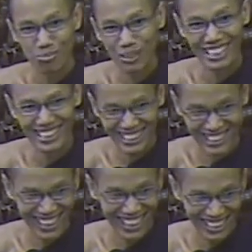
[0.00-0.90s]
Don't pay
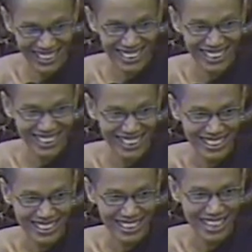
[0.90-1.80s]
attention ugly.
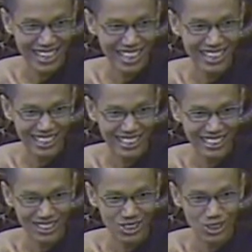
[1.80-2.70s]
Uh,
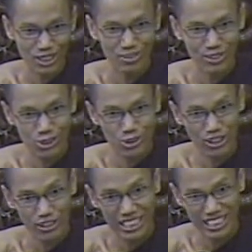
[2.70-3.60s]
you, if you
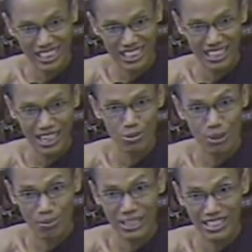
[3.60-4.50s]
are rich, I
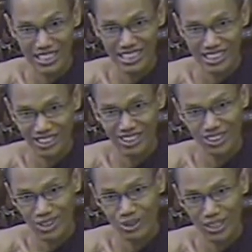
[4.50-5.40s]
will pay attention,
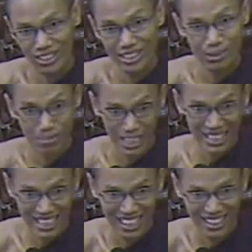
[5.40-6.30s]
oh, you are rich
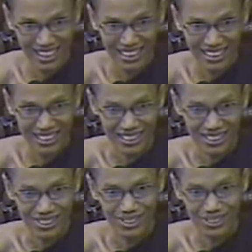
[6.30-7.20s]
person
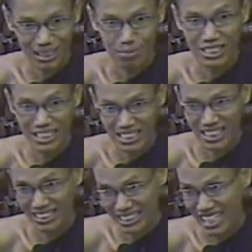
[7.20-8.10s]
so something
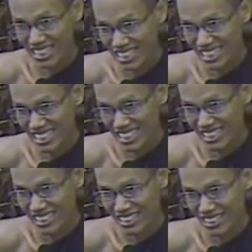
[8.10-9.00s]
success.
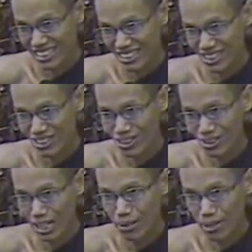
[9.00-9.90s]

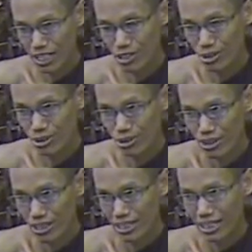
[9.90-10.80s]
So I may do,
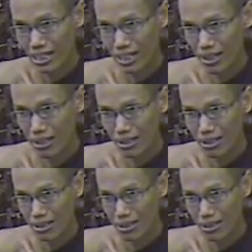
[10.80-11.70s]
uh,
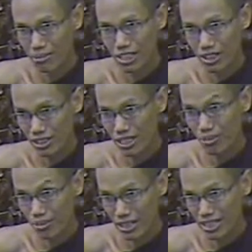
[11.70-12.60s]
may not
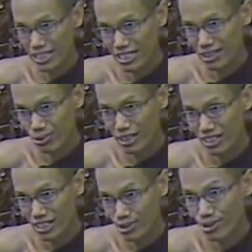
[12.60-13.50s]
celebrate
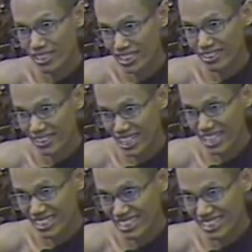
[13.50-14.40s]
whether you are
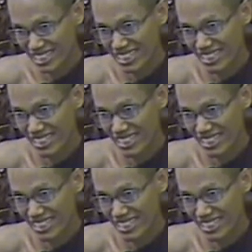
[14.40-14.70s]
success.